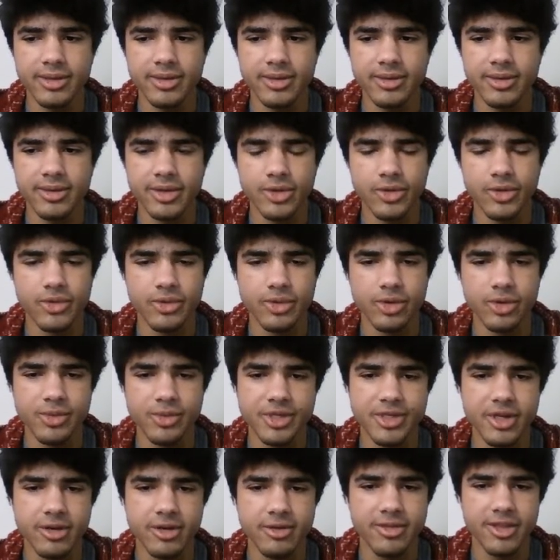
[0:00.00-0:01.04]
youth group
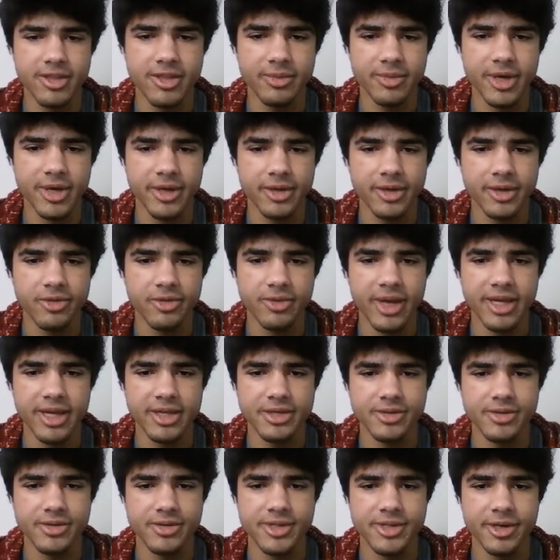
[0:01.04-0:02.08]
stuff that my youth
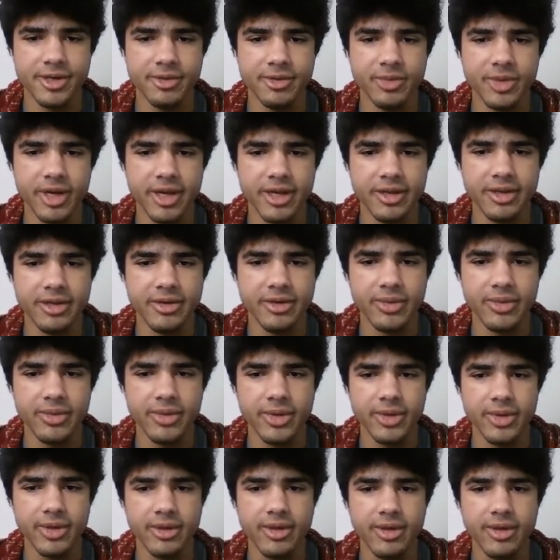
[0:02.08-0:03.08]
pastor has done, but I didn't really